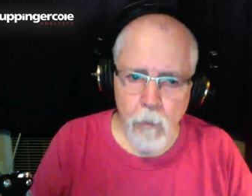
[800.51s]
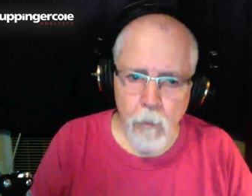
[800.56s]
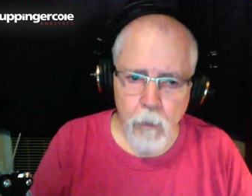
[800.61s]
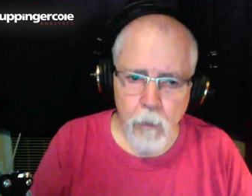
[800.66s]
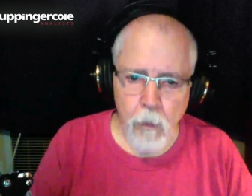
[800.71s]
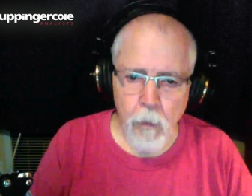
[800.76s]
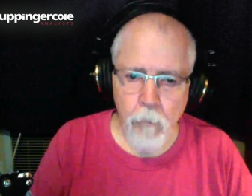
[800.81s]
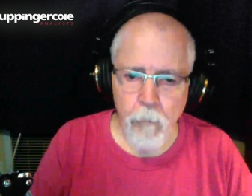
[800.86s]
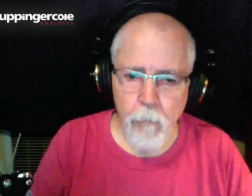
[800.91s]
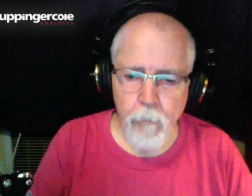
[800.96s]

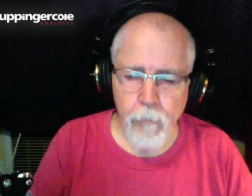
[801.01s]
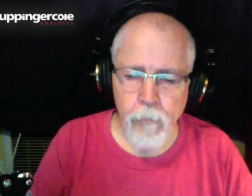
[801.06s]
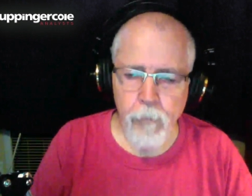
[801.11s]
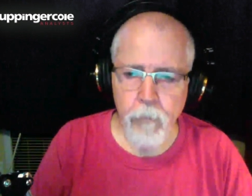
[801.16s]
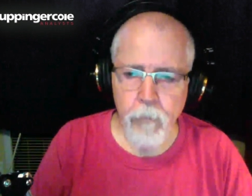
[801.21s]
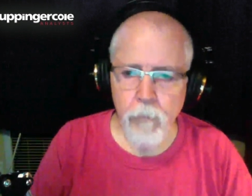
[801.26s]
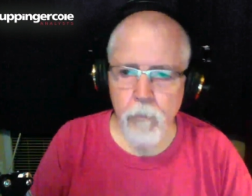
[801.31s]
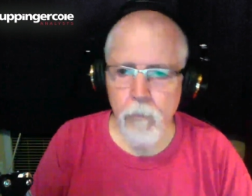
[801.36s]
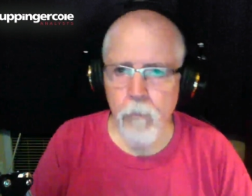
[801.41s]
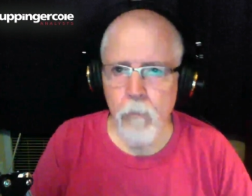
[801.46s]
um,
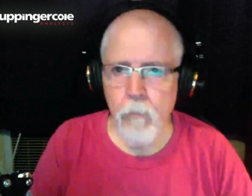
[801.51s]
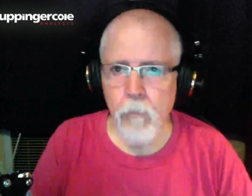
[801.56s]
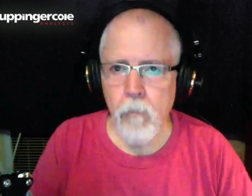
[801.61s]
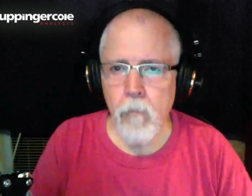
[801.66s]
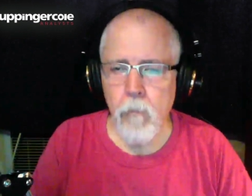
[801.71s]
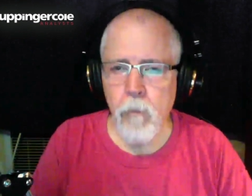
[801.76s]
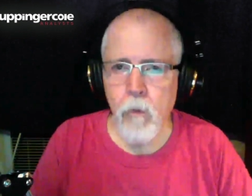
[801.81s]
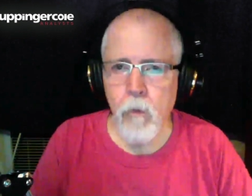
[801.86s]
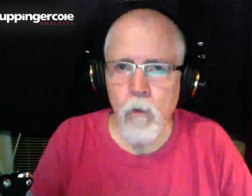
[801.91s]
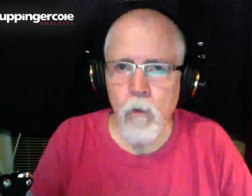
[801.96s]

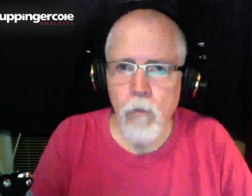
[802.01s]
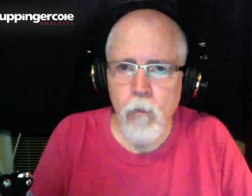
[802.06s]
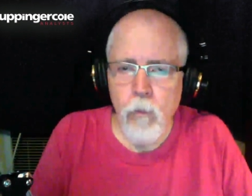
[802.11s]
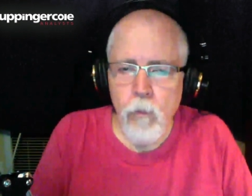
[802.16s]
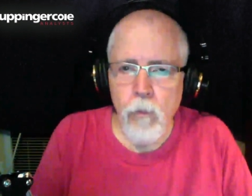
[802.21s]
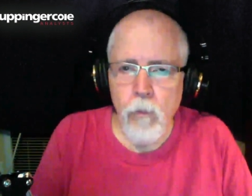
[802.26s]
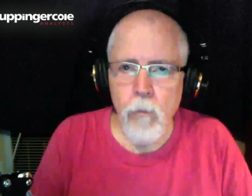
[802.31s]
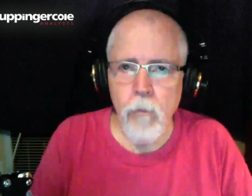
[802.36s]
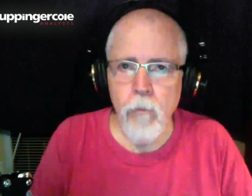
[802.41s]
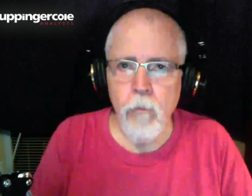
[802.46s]
you know,
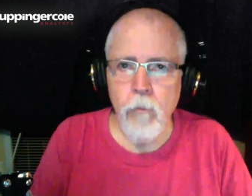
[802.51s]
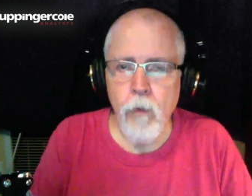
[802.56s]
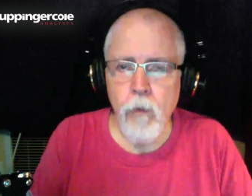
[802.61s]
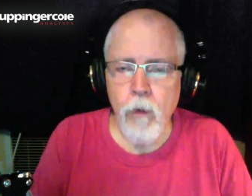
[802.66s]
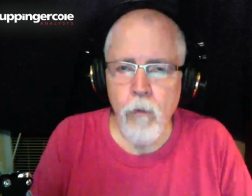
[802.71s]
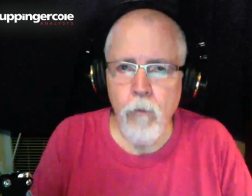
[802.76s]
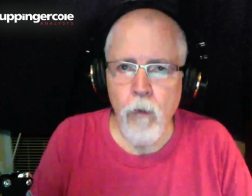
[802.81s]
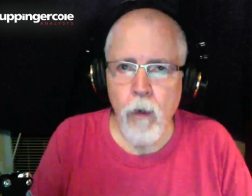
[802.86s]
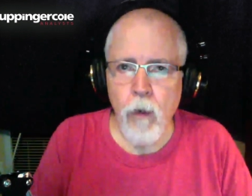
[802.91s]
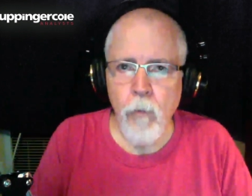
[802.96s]
for
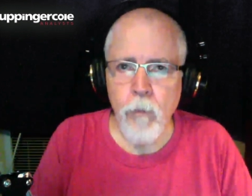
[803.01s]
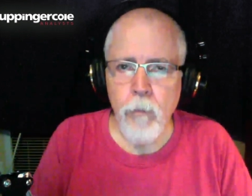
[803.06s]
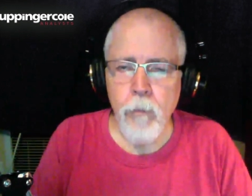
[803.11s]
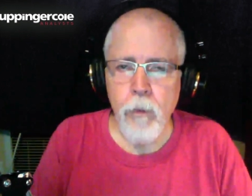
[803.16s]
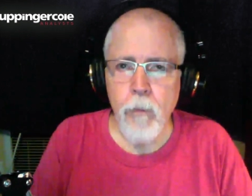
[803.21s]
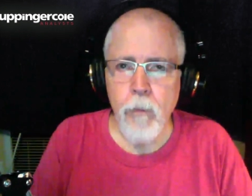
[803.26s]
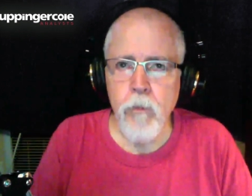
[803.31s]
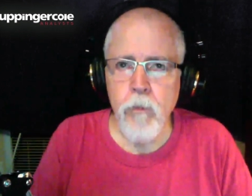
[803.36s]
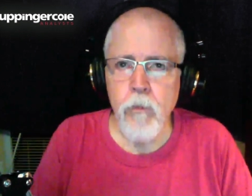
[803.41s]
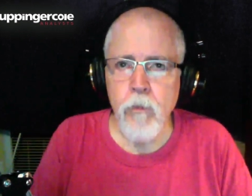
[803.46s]
verifiable
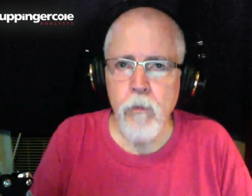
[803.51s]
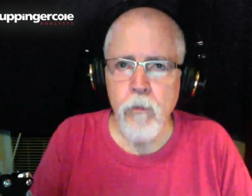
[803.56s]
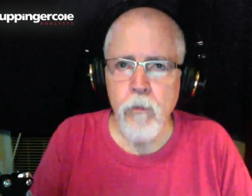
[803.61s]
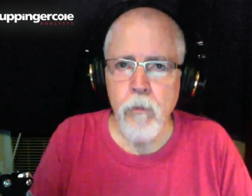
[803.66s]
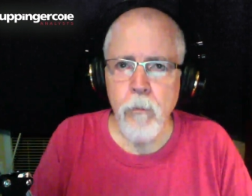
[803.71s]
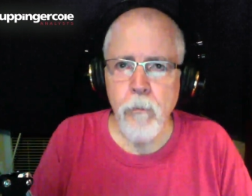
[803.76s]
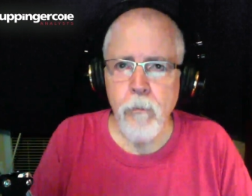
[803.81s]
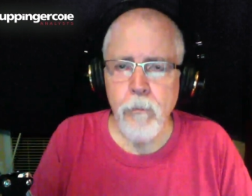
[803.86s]
purposes.